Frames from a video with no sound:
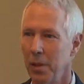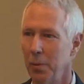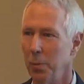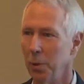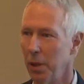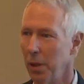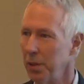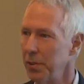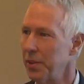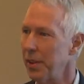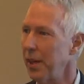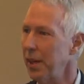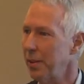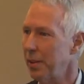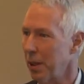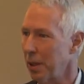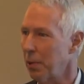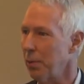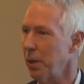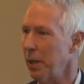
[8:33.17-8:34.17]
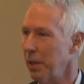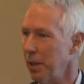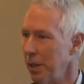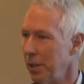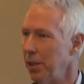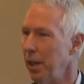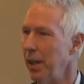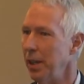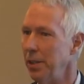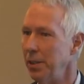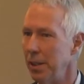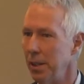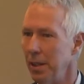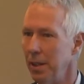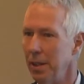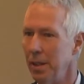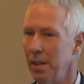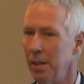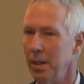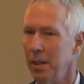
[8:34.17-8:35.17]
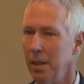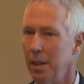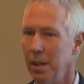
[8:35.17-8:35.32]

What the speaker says: Well, those days are quickly changing, and